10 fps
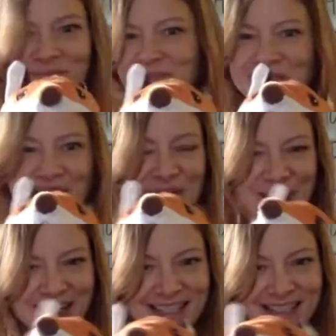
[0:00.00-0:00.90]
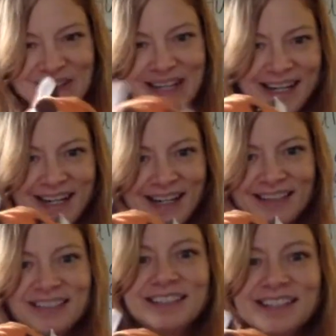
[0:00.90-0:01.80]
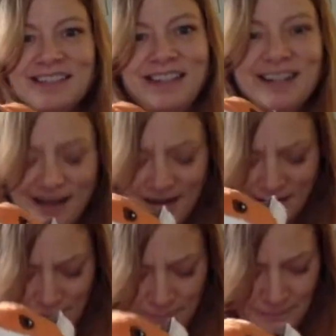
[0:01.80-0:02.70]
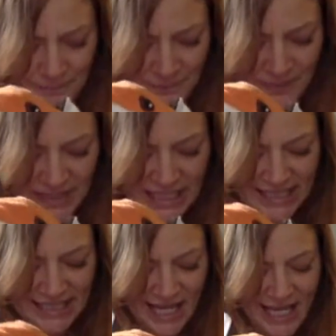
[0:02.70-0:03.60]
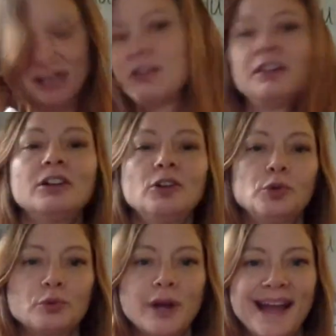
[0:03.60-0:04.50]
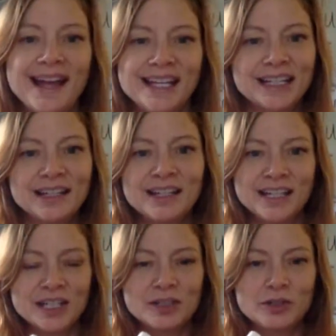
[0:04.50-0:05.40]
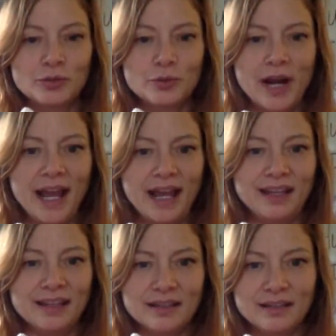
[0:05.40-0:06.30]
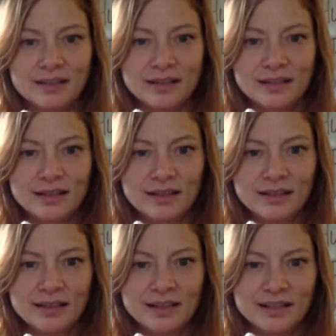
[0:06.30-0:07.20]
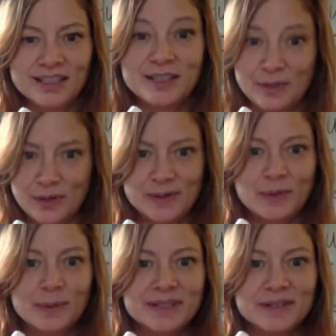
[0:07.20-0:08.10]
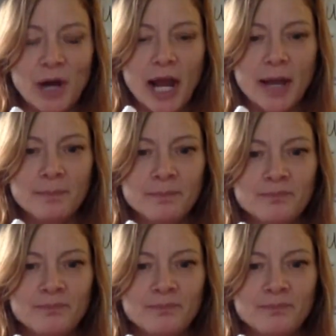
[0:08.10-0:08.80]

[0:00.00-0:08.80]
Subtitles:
No, they do not. Good job. Say, gray, tray. Do those two words rhyme?